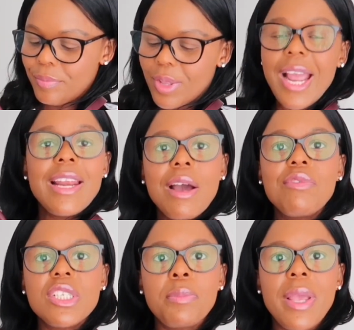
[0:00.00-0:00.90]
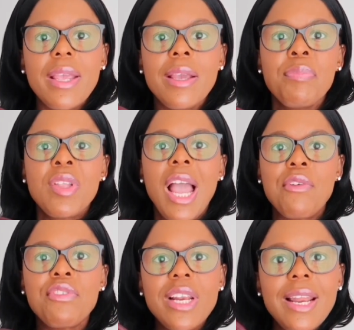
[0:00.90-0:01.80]
love this bag. I
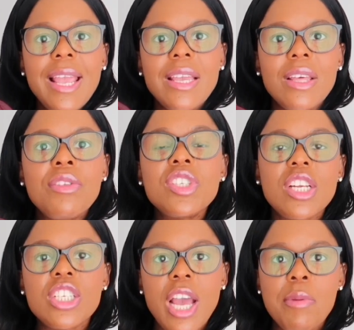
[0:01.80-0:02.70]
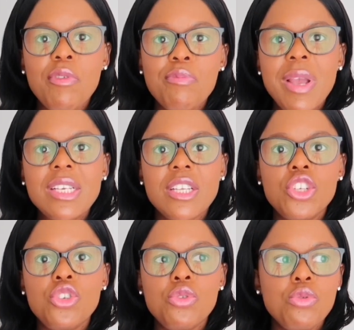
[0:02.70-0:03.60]
feel like these are the type of bags
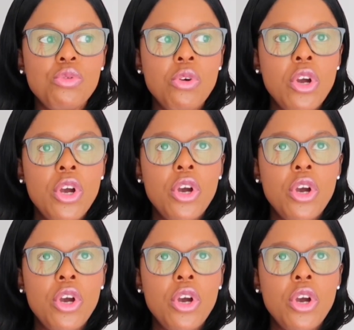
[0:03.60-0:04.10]
that you,